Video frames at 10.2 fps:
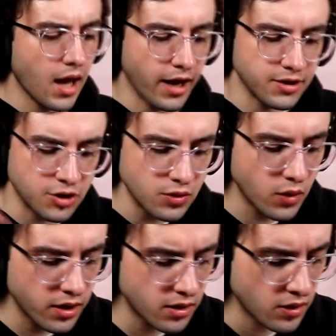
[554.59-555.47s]
I do
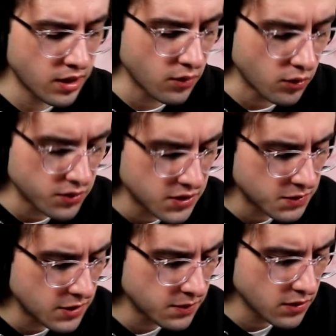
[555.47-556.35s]
want to know how old these
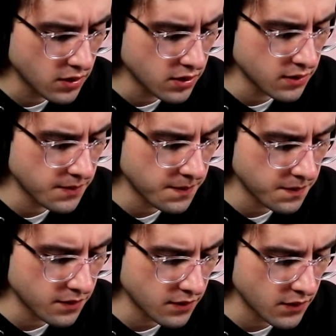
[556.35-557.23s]
people are
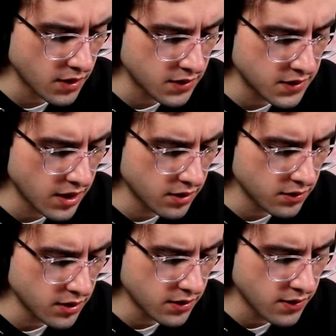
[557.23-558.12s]

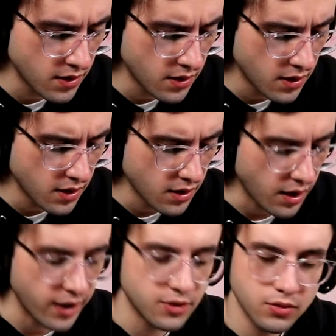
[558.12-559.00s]
exactly.
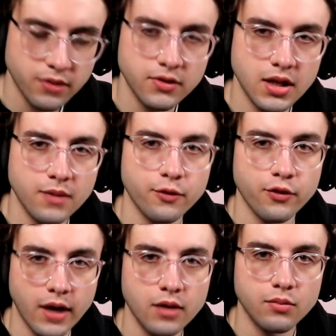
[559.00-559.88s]
I do love the name
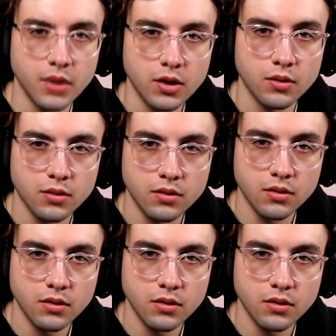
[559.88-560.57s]
Frau Bo.